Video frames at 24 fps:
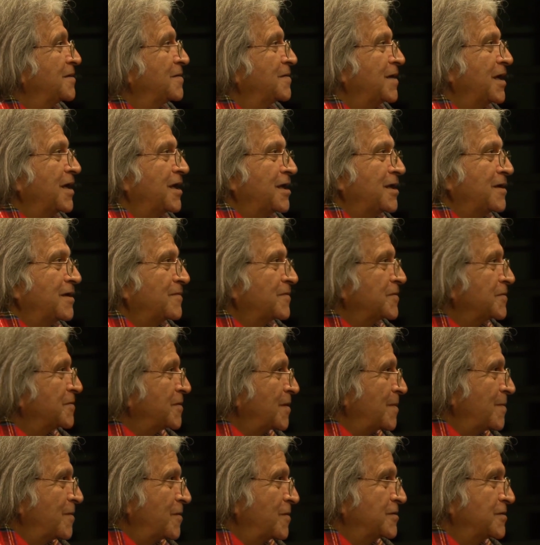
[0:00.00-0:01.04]
very
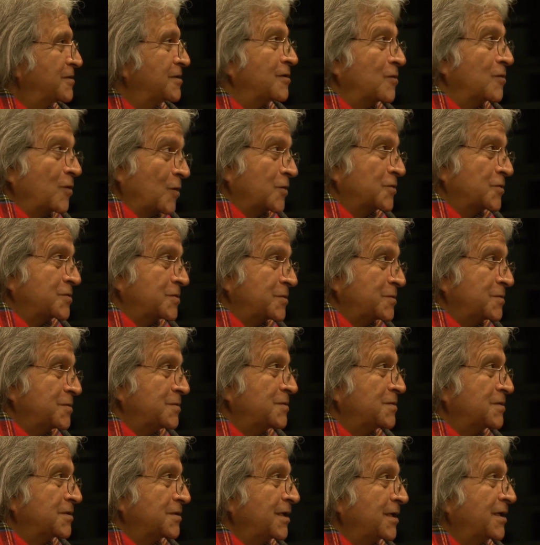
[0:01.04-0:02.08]
few Aboriginal law
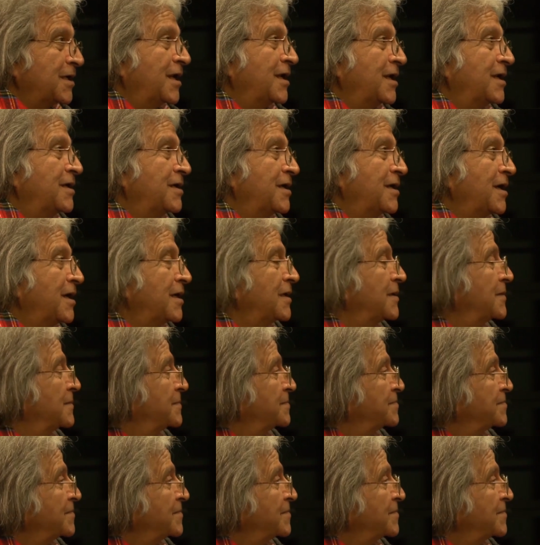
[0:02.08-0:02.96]
students at any rate.